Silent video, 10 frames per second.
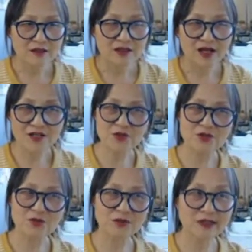actually,
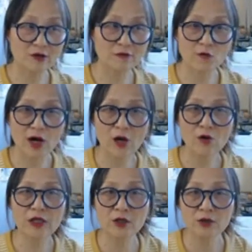do you know, for
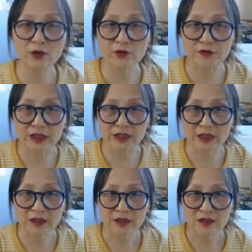our
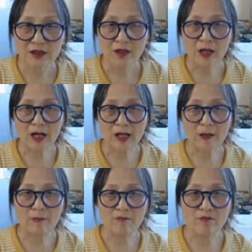calligraphy,
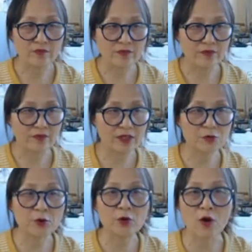the
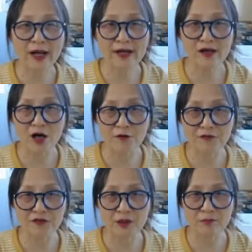require
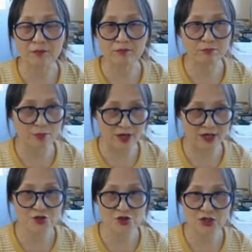of the
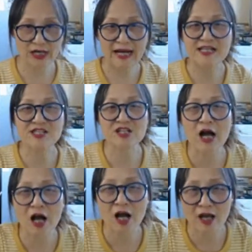brush is the
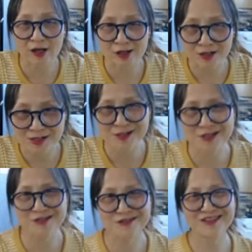
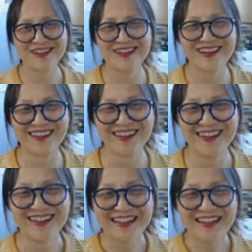highest.
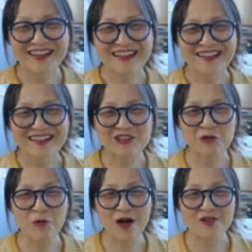You
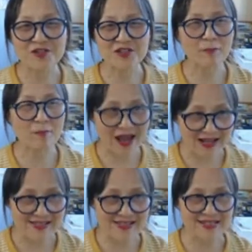want the
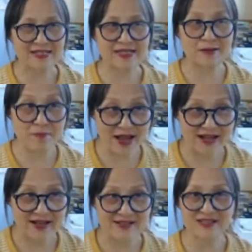
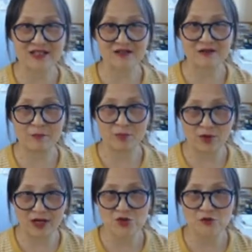best
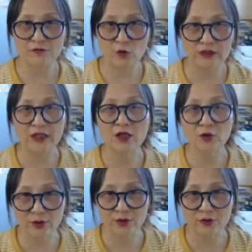brush for the
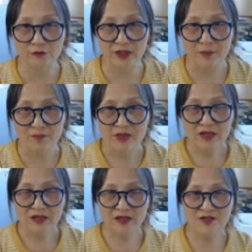calligraphy,
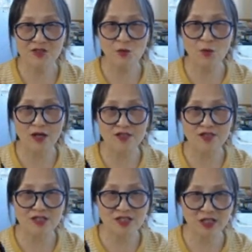because you want
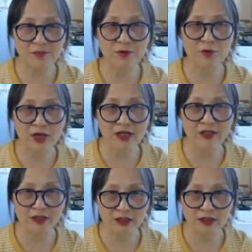the tip really
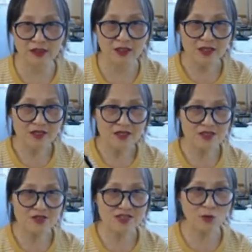good. Do
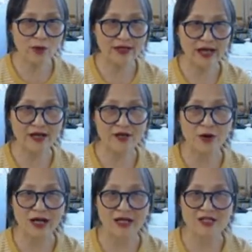you see when I
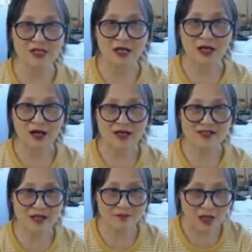write, I
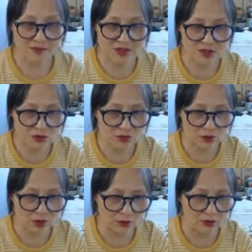sometimes do,
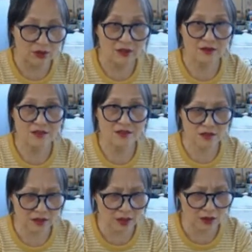the
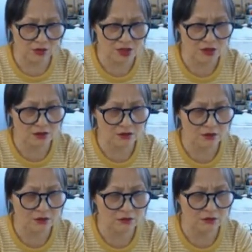stick out,
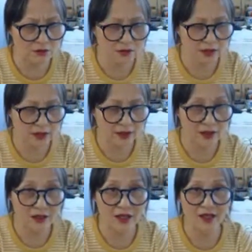the
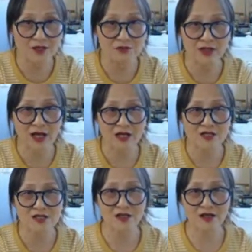hair, I do
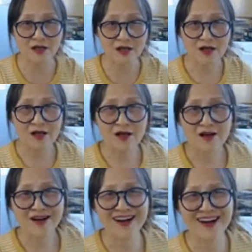that.
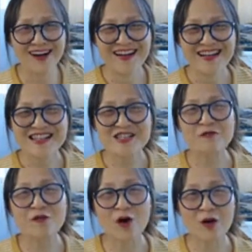So
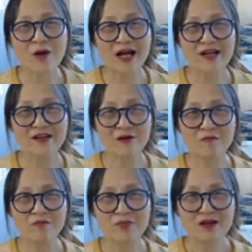for a
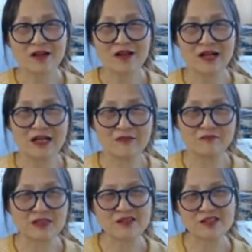while,
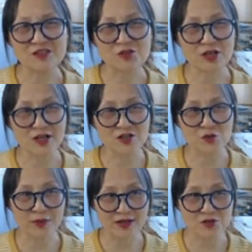you need to change
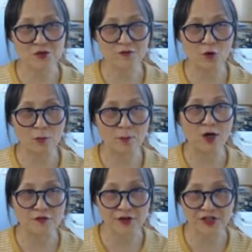brush for
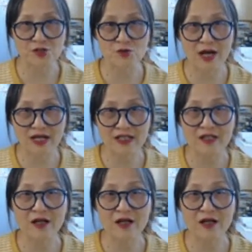perfect writing